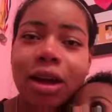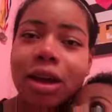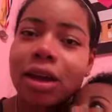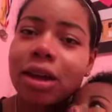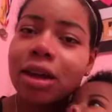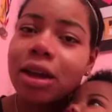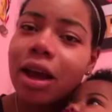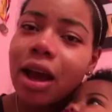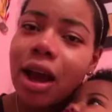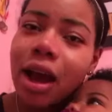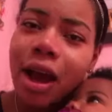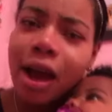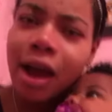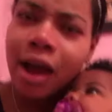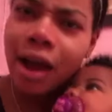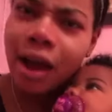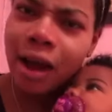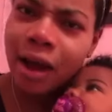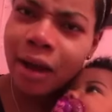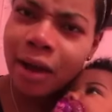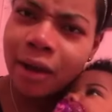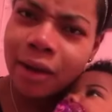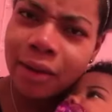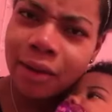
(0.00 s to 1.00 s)
I
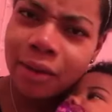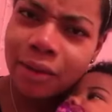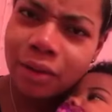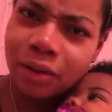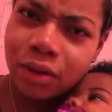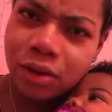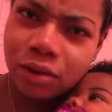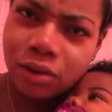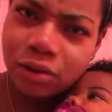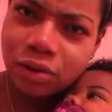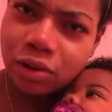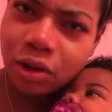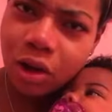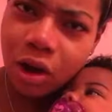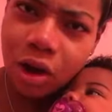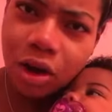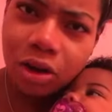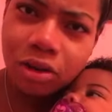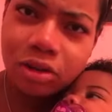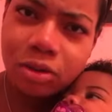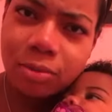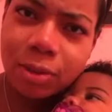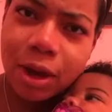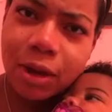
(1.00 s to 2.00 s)
have
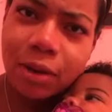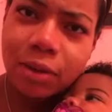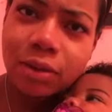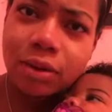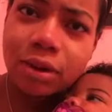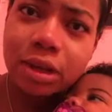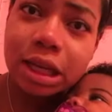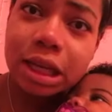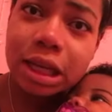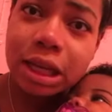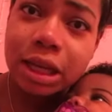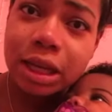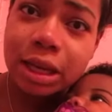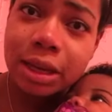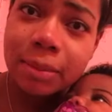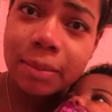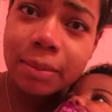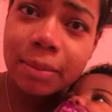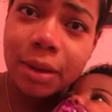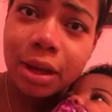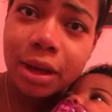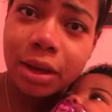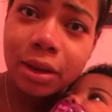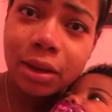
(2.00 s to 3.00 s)
talked about him,
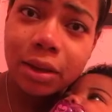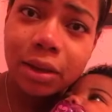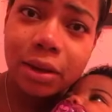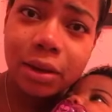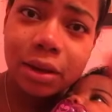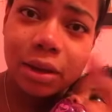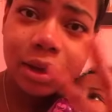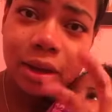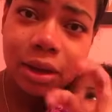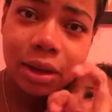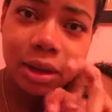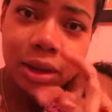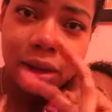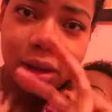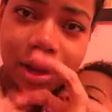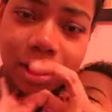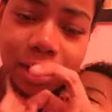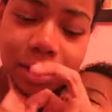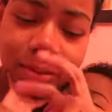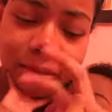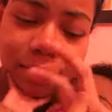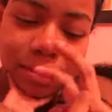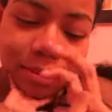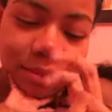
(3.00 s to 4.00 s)

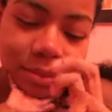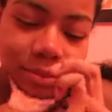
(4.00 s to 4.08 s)
him,